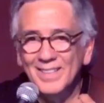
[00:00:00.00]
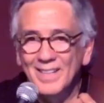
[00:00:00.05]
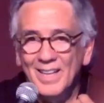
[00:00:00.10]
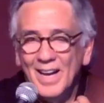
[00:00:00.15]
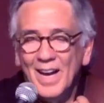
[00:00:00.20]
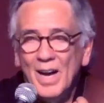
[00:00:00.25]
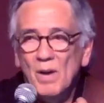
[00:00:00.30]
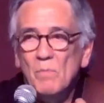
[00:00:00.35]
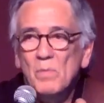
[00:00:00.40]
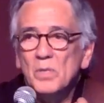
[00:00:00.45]

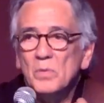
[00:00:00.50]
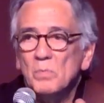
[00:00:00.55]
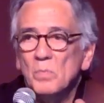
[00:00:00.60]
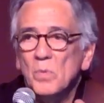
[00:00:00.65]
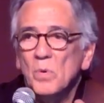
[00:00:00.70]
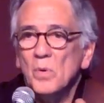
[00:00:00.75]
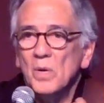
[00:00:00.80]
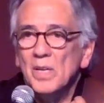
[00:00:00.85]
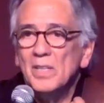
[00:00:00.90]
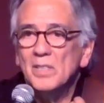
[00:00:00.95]
How much
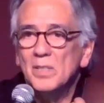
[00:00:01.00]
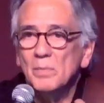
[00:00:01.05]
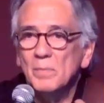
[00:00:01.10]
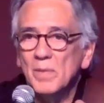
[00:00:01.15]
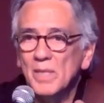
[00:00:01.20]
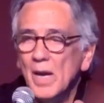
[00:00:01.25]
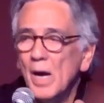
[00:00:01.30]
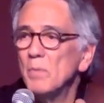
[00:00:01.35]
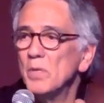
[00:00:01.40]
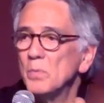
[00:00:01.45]
more intimate,
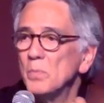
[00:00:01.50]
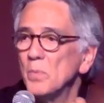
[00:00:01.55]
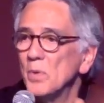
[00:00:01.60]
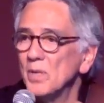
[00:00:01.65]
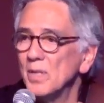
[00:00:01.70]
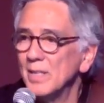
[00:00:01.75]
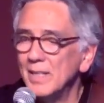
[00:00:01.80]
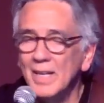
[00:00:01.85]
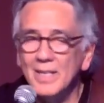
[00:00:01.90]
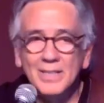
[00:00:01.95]
how much more
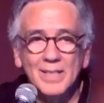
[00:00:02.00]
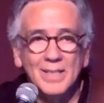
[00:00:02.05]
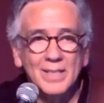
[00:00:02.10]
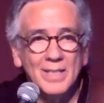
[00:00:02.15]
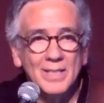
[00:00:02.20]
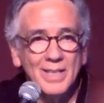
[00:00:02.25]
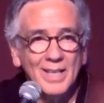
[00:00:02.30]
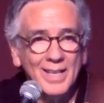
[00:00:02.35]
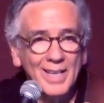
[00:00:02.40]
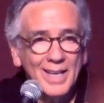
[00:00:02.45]
connected
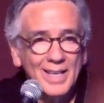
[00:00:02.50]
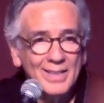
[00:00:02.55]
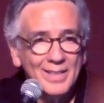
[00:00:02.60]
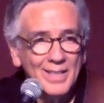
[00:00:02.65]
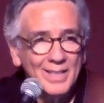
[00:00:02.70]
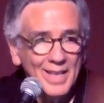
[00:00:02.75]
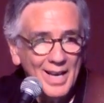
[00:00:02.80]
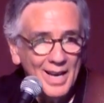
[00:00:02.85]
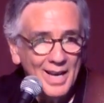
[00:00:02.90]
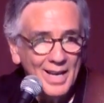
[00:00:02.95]
does it get
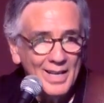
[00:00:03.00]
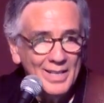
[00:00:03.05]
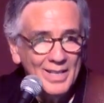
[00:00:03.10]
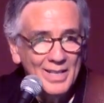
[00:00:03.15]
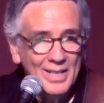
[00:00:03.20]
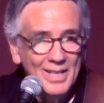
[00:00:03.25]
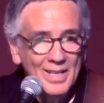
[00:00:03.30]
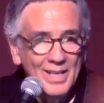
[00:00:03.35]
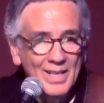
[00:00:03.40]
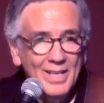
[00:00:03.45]
than that?
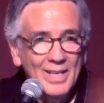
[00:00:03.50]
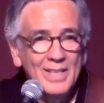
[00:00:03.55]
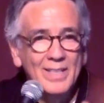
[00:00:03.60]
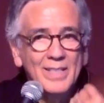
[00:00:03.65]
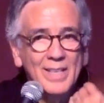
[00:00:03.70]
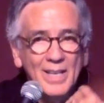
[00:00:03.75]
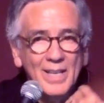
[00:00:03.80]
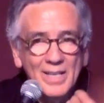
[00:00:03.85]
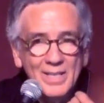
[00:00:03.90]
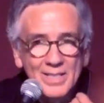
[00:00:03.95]

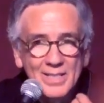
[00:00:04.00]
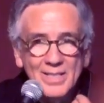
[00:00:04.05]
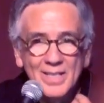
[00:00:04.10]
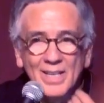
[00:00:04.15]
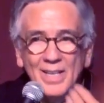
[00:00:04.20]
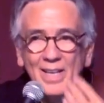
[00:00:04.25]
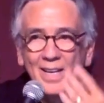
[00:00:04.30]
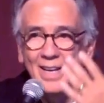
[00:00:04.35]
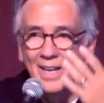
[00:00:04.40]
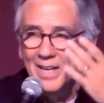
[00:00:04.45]
Taste
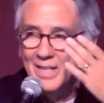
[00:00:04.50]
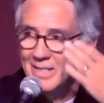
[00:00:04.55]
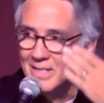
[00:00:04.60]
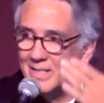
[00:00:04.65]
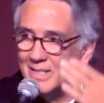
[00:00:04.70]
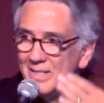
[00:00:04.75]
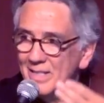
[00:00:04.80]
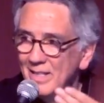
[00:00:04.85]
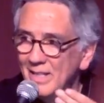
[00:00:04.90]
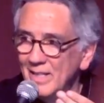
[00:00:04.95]
and
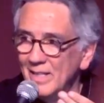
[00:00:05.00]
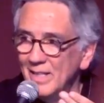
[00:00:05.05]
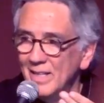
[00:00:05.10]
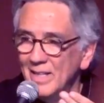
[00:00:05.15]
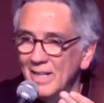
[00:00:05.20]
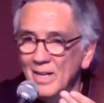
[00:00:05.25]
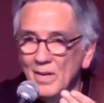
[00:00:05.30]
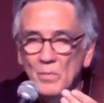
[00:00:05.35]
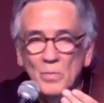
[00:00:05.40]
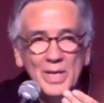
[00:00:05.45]
see.
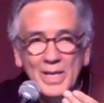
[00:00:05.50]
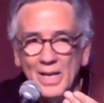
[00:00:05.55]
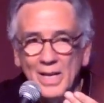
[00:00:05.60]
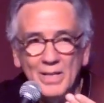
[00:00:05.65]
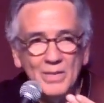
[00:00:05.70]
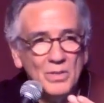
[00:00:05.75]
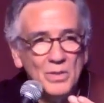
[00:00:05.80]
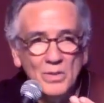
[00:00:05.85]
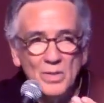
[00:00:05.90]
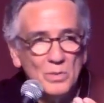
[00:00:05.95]
We can't
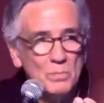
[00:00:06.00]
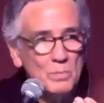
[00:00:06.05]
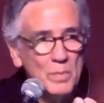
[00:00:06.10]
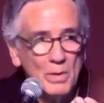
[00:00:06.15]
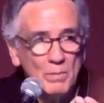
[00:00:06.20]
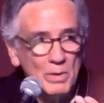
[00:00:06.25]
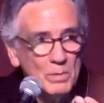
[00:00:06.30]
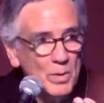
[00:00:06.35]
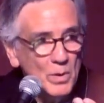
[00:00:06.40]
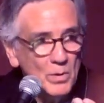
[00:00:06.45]
do this by
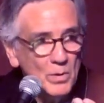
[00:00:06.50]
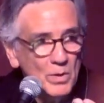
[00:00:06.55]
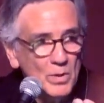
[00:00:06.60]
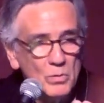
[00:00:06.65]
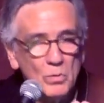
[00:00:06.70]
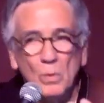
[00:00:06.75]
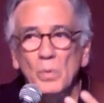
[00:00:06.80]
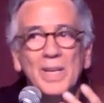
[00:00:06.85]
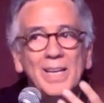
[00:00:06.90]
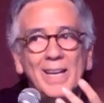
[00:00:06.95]
remote
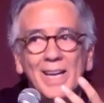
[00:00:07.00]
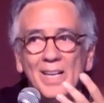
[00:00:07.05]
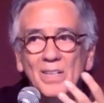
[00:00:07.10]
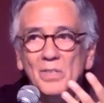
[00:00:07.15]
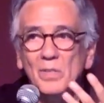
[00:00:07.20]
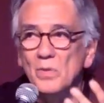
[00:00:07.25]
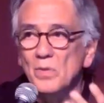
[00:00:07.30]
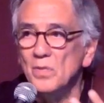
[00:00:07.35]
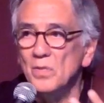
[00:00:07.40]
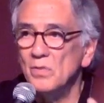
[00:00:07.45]
control. We can't
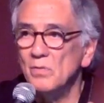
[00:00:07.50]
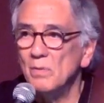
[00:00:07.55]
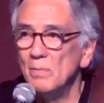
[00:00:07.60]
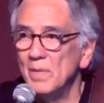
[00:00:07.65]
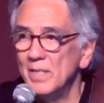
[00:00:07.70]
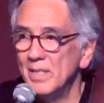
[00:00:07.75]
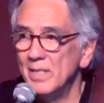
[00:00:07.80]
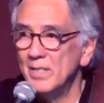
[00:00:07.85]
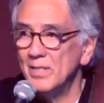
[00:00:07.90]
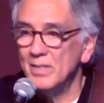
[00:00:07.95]
do this from a
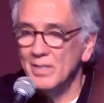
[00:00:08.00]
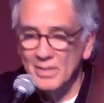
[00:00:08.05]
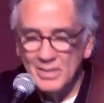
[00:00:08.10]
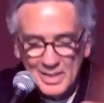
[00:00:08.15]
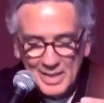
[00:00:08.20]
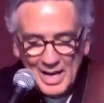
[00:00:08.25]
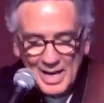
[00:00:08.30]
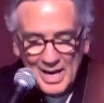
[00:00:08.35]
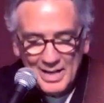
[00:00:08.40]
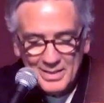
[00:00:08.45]
distance. It
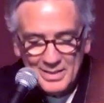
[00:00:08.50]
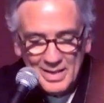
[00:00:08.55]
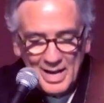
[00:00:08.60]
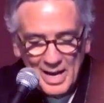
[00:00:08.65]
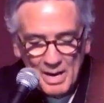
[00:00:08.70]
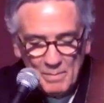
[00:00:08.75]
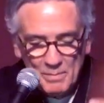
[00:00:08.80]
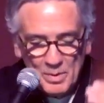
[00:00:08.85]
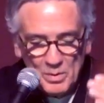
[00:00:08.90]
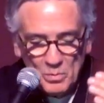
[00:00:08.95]
has to
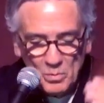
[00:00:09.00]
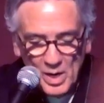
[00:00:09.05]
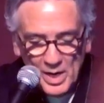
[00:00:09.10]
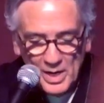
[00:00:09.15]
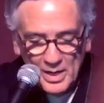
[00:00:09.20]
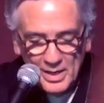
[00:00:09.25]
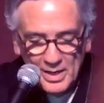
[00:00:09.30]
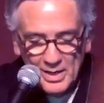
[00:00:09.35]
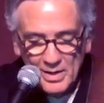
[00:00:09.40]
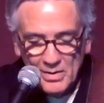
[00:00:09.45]
happen
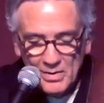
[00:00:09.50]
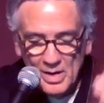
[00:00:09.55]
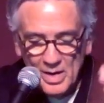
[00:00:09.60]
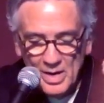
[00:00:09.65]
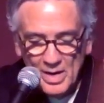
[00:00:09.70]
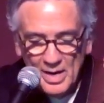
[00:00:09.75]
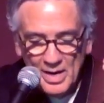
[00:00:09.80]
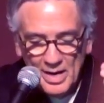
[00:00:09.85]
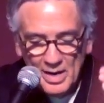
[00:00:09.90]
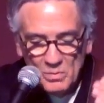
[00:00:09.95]
right here
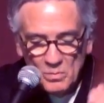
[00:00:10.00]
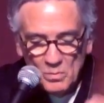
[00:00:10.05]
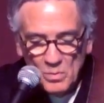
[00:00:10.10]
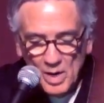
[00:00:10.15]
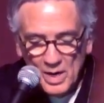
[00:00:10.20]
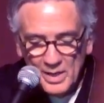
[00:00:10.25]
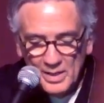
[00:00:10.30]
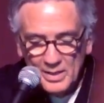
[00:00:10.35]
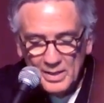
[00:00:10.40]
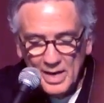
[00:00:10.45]
and
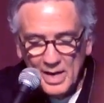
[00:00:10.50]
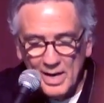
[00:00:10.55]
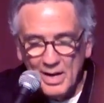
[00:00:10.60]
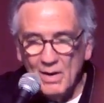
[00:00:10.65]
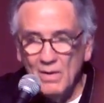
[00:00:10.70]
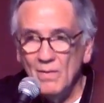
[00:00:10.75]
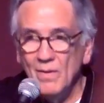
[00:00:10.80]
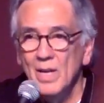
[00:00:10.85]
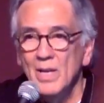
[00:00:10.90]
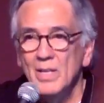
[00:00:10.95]
right
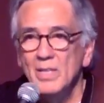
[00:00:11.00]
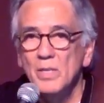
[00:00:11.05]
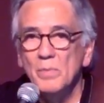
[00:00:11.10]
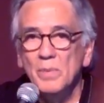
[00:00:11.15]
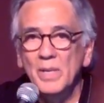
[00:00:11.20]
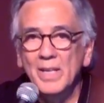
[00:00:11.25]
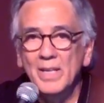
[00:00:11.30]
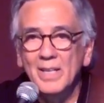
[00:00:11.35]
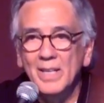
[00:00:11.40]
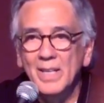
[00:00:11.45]
now. To
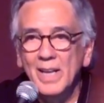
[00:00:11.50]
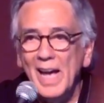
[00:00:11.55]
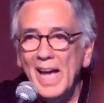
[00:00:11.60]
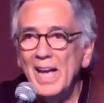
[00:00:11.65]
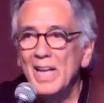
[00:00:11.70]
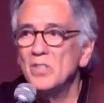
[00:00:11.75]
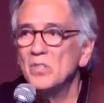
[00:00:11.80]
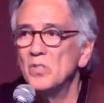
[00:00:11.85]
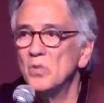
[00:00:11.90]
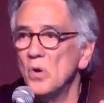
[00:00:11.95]
be
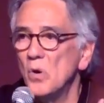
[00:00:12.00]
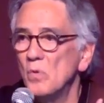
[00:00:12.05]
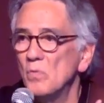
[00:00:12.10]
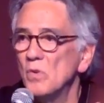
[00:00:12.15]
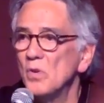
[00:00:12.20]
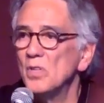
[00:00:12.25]
engaged over